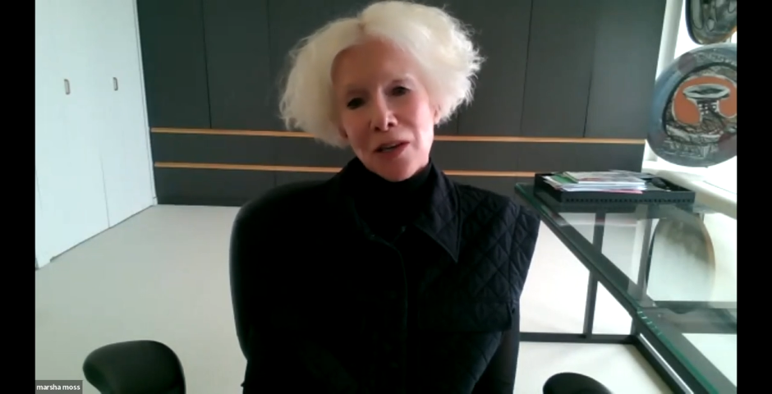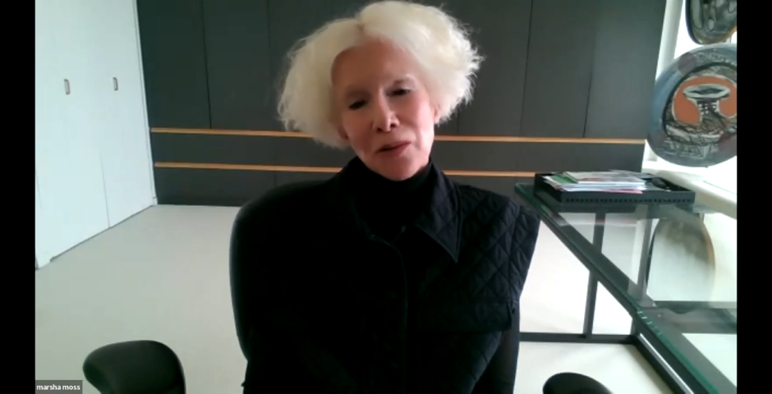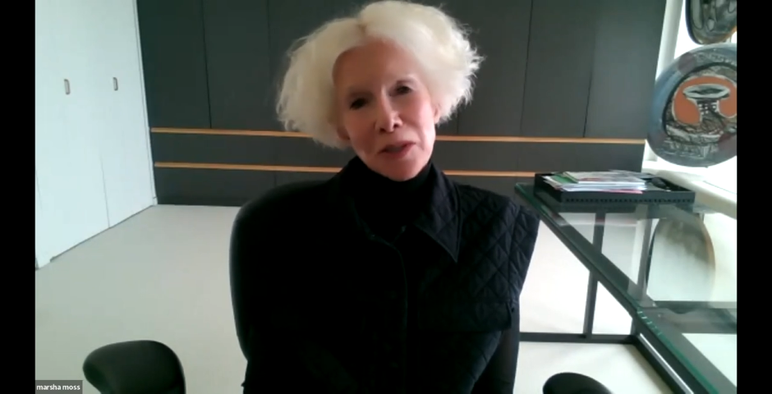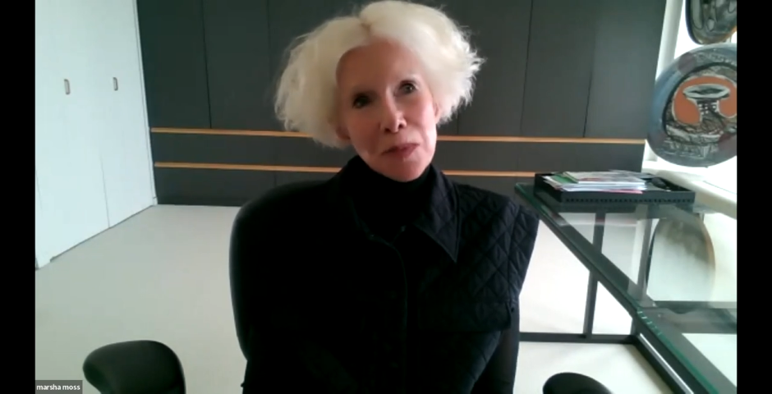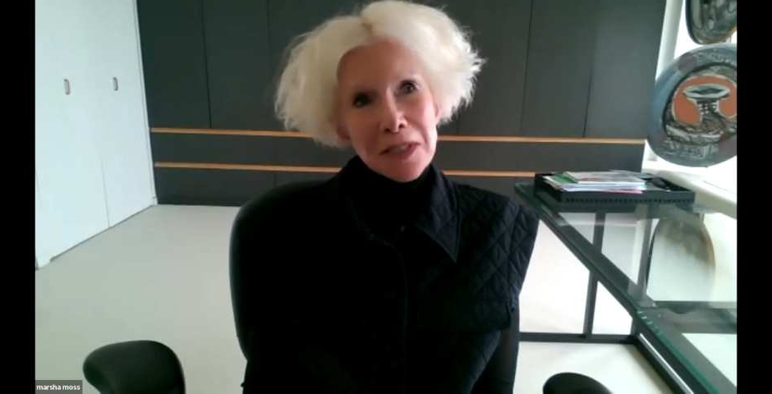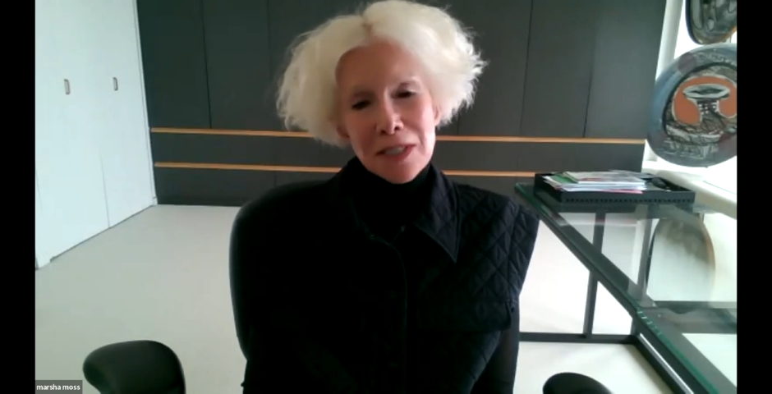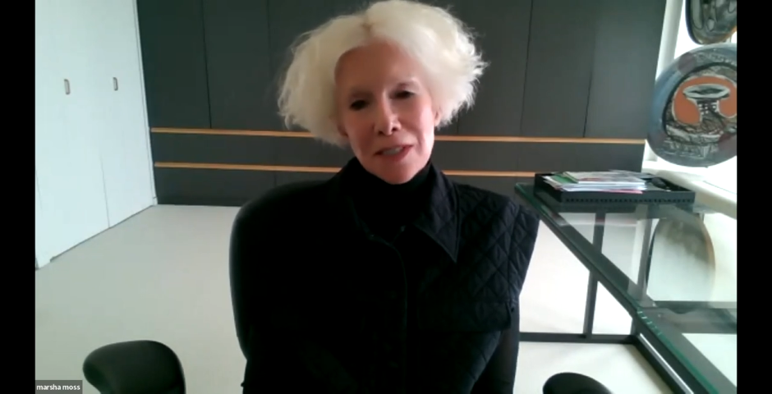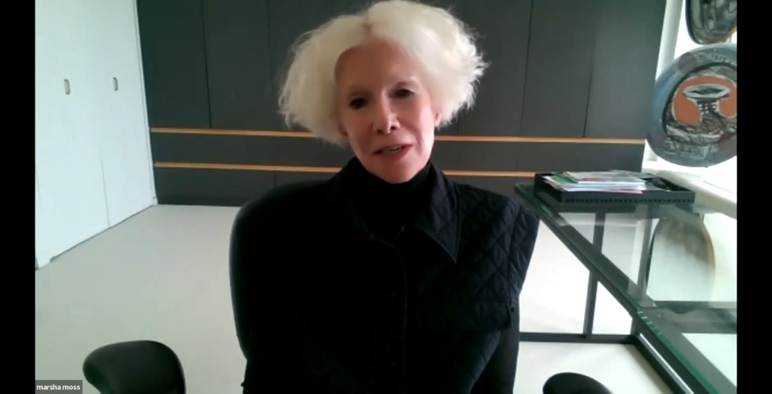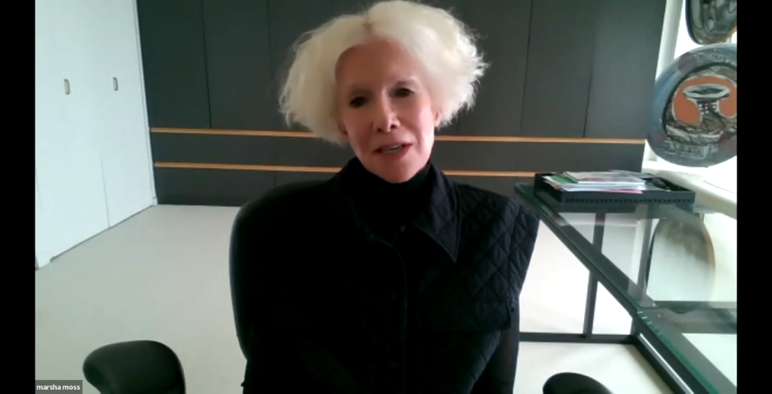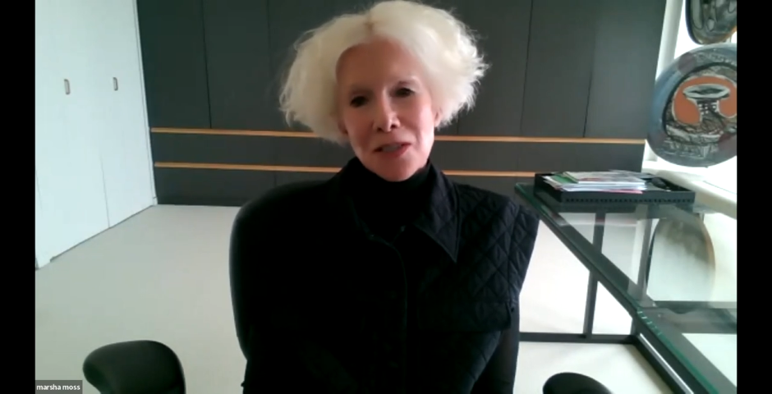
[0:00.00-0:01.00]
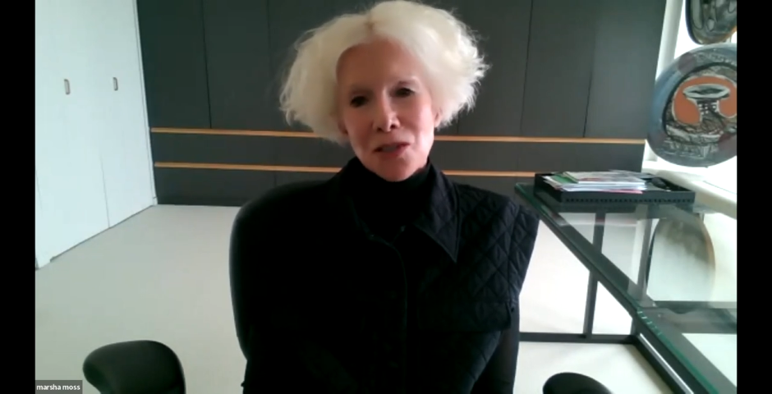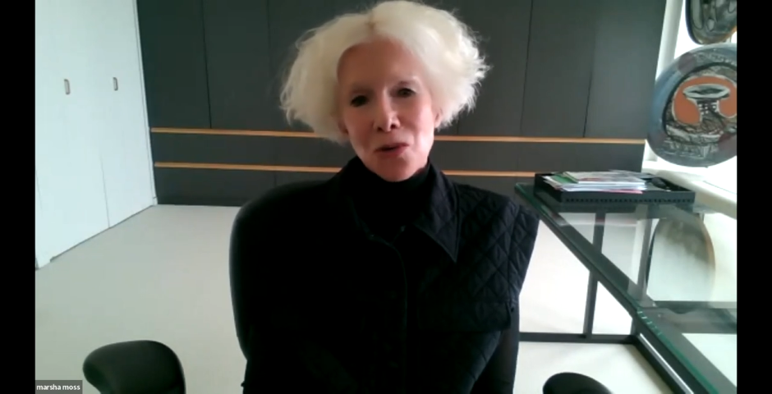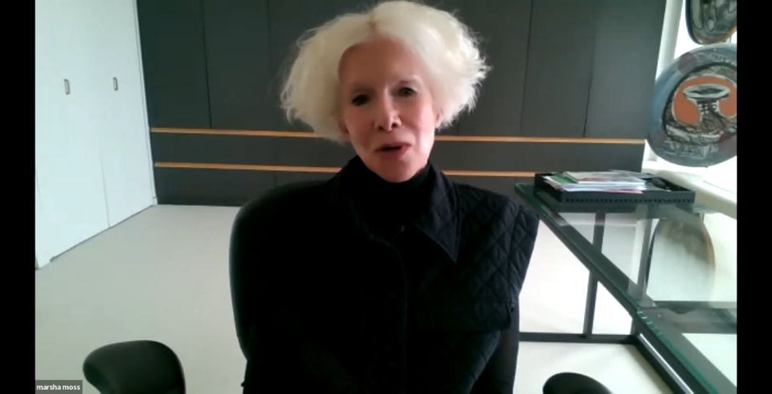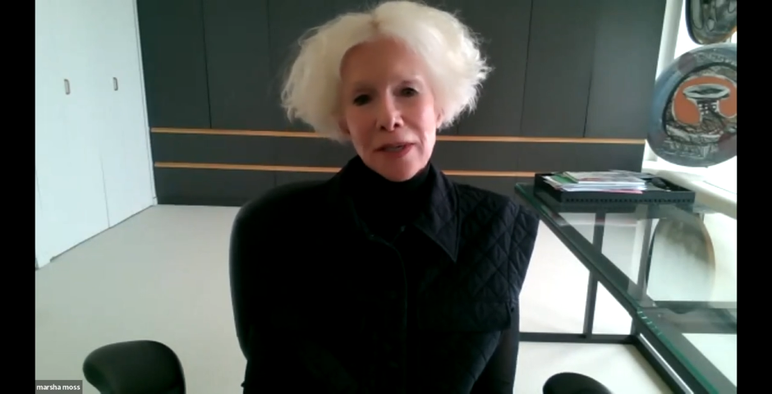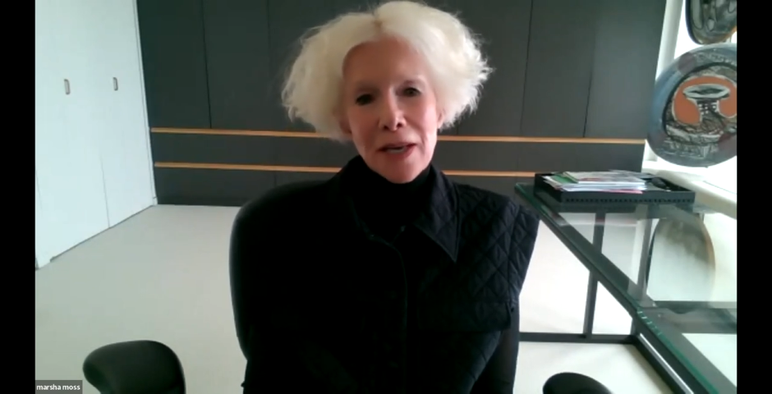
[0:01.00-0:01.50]
going to be discussed
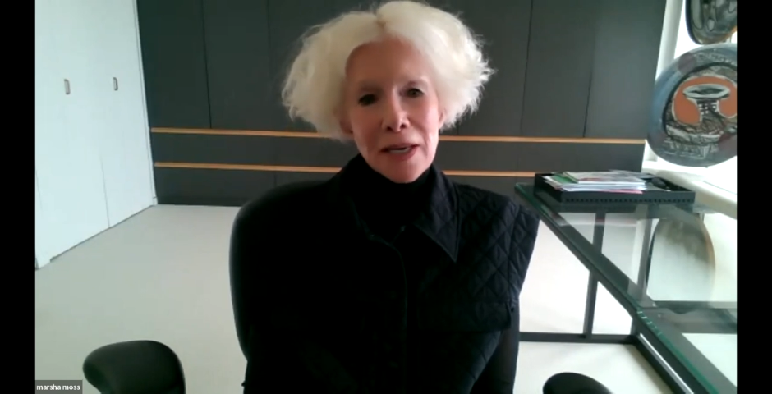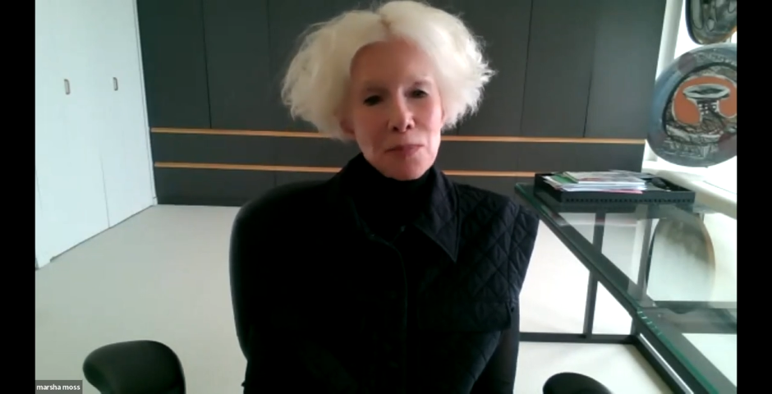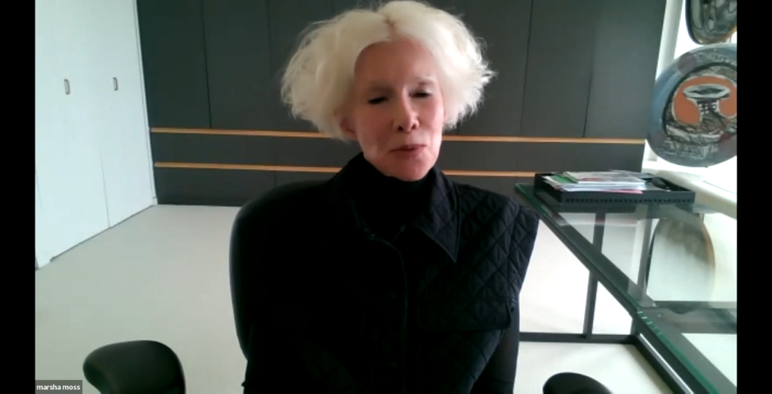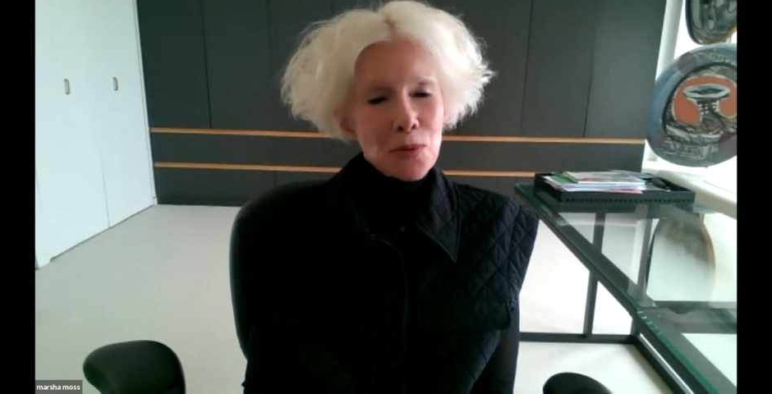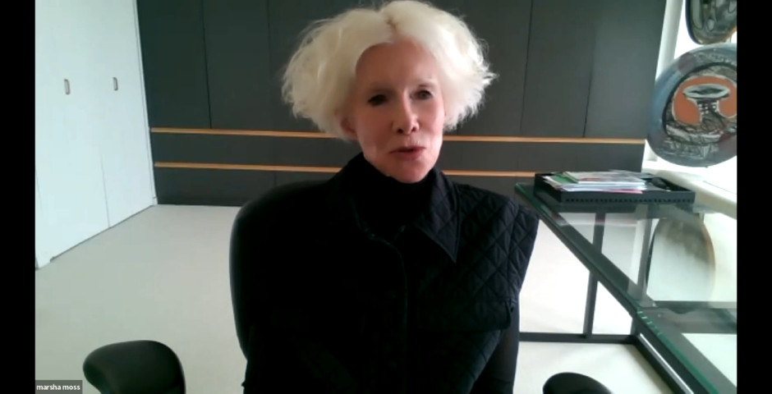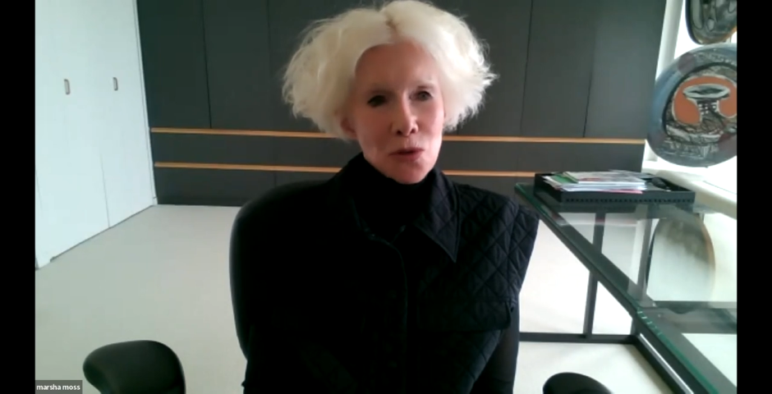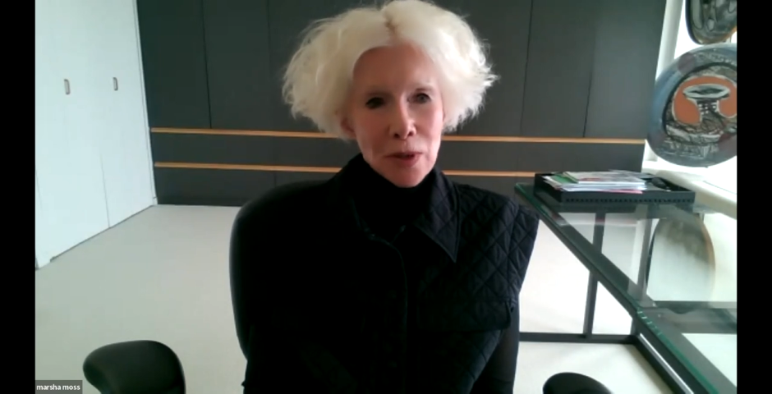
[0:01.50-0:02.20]
on April